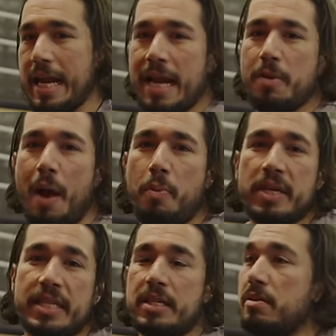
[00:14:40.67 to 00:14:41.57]
I
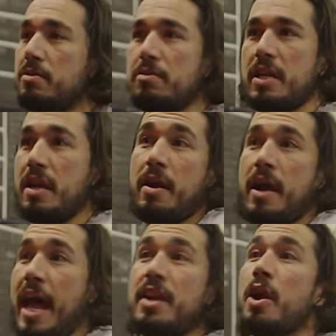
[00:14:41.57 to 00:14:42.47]
wasn't. You
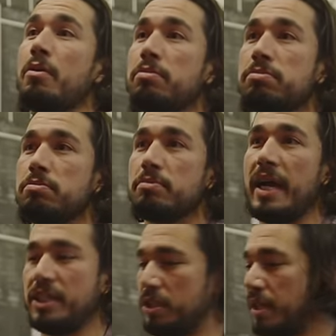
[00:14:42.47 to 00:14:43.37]
know, I didn't know.
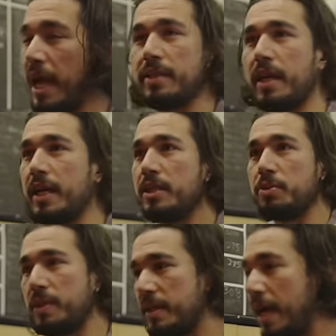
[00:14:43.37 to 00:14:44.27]
I just got there and I
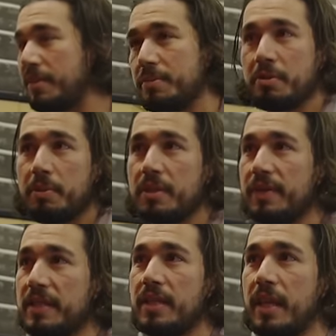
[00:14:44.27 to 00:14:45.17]
just went down. I'm going to run as
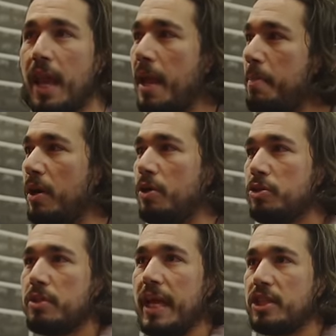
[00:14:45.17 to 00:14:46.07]
fast as I can, but
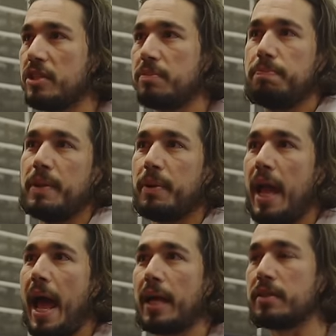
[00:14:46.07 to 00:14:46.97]
also like just be
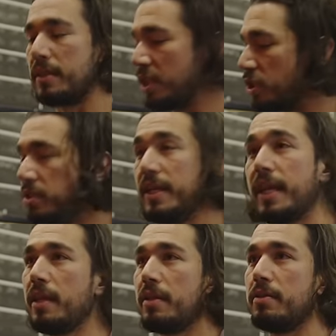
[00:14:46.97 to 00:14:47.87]
relaxed. And I just
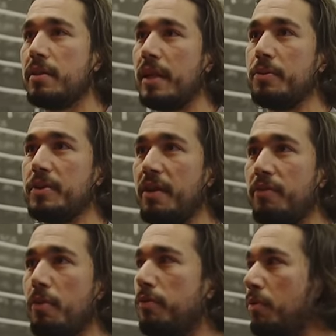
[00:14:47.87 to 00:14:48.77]
did it. And I was like
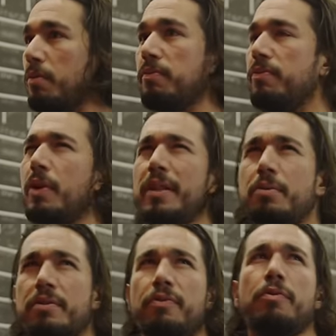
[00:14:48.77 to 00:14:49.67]
4:44. I think
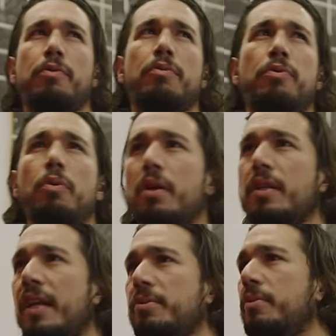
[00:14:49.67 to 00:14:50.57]
it was 4:44,
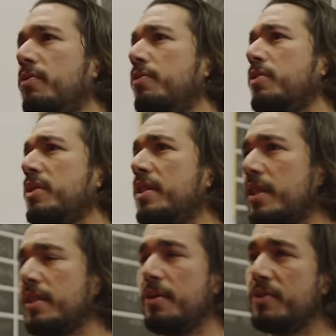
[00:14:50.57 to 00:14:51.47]
and the next one was
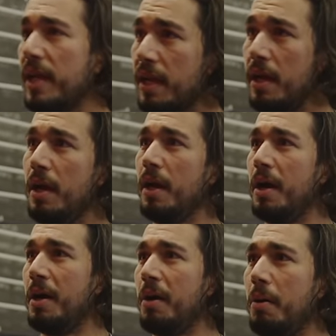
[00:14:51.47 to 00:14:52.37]
4:46. And I was like,
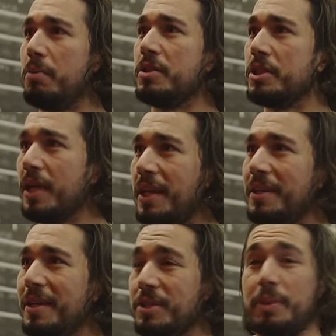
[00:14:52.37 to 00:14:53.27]
holy shit.
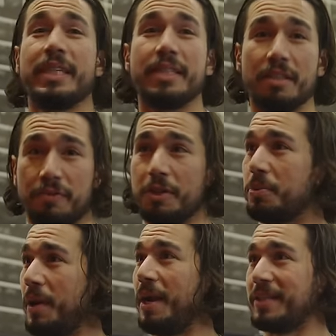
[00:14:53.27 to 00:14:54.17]
So once I did the
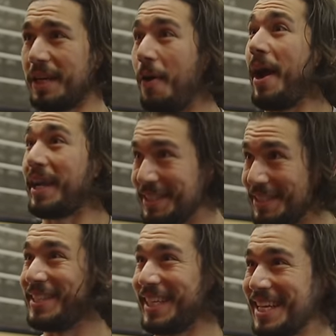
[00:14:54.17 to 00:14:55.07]
first one, I was like, oh, I can
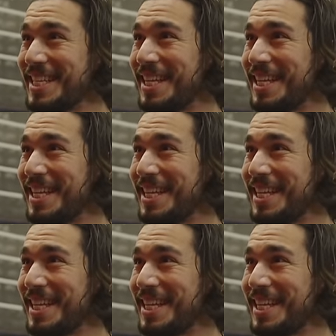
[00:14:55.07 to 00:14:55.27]
do this.